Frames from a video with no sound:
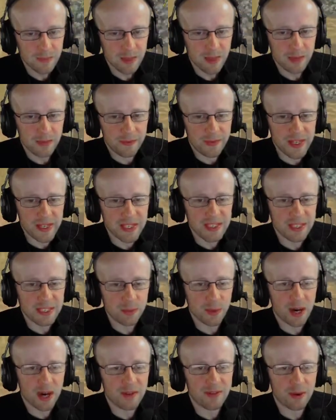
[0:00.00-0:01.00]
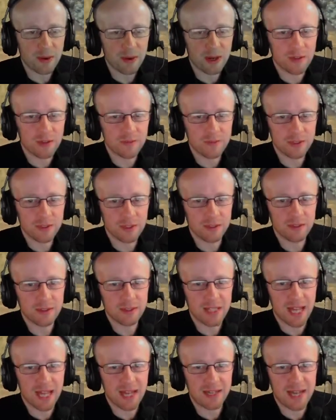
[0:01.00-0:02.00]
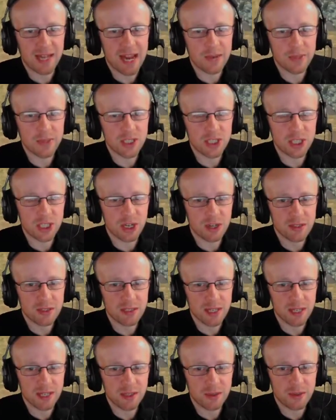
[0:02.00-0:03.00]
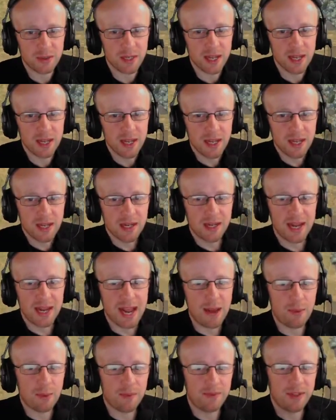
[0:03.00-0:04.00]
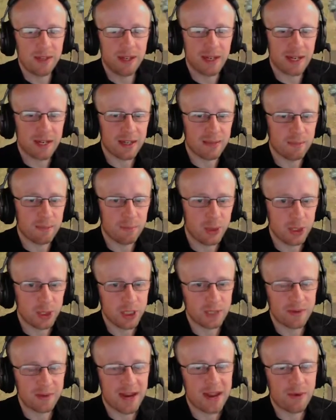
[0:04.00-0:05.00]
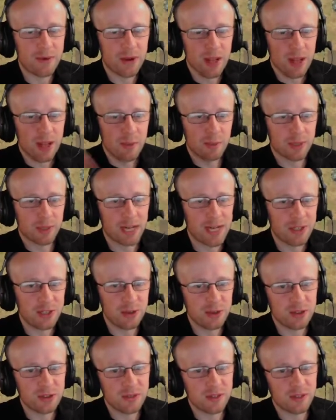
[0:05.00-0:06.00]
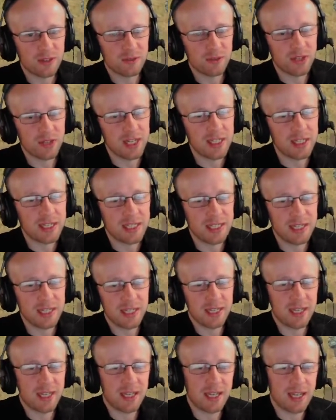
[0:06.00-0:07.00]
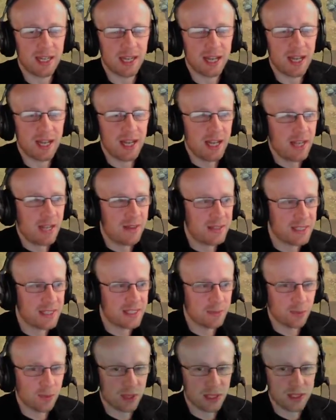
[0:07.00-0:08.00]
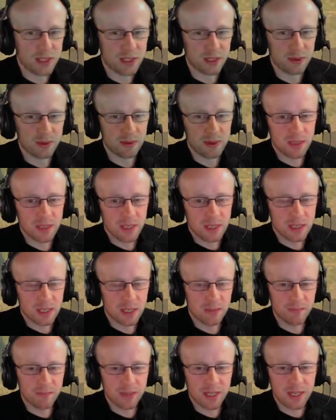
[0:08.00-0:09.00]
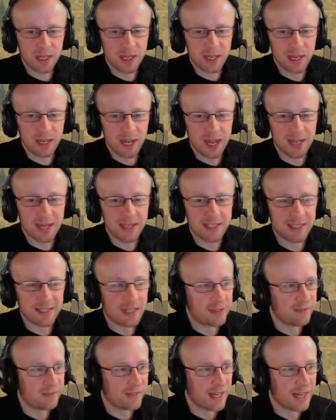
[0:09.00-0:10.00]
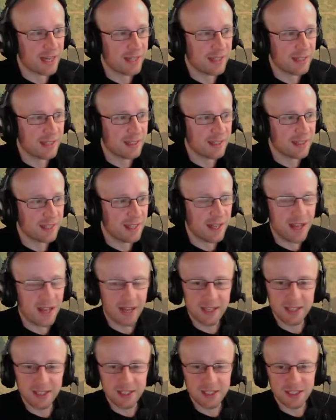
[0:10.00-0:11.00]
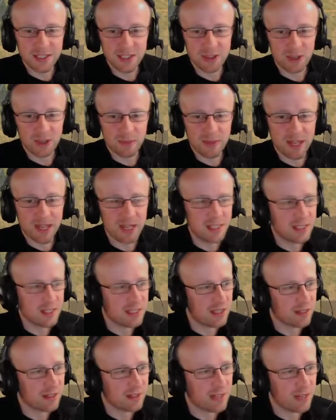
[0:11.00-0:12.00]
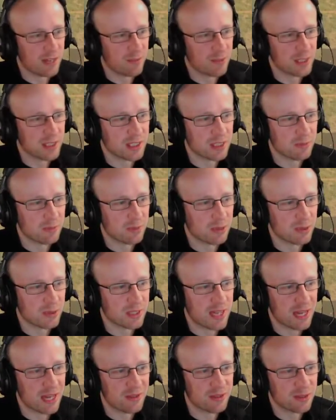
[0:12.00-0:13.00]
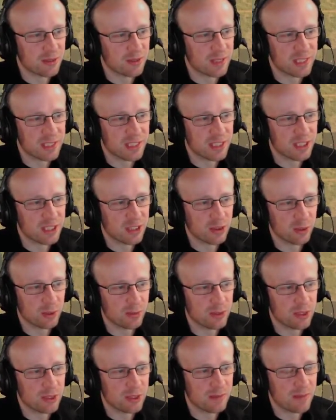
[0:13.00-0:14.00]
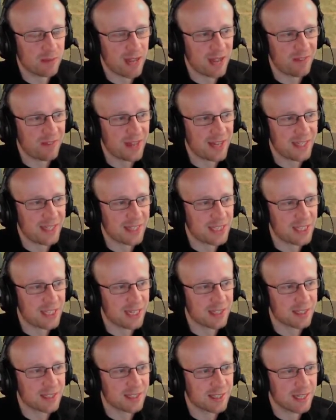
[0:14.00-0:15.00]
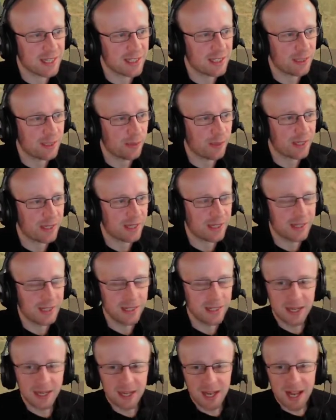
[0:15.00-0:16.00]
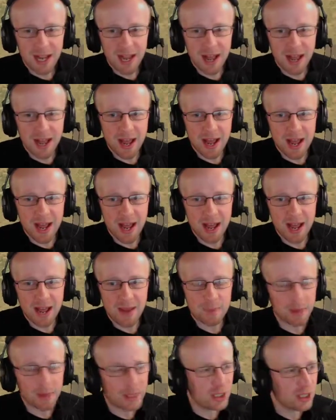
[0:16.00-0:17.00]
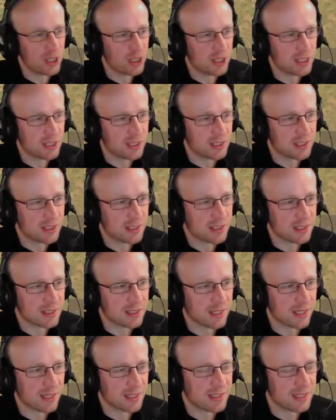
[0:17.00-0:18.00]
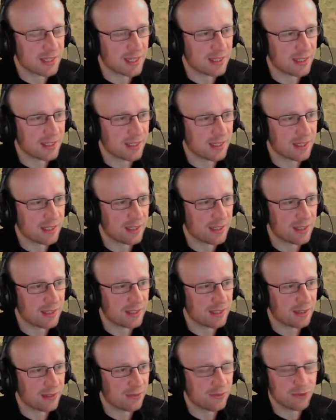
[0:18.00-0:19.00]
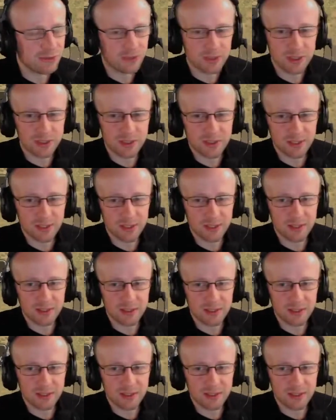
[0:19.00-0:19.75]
This is where I felt confident that now he's charged that unit. Now I'm thinking I can push around, but I do something really sneaky here. This is what I do. So I'm thinking I need that flank. I need to disrupt that Hastati principles down to at least disrupt it to have any chance in actually winning. Because, like I said, unfortunately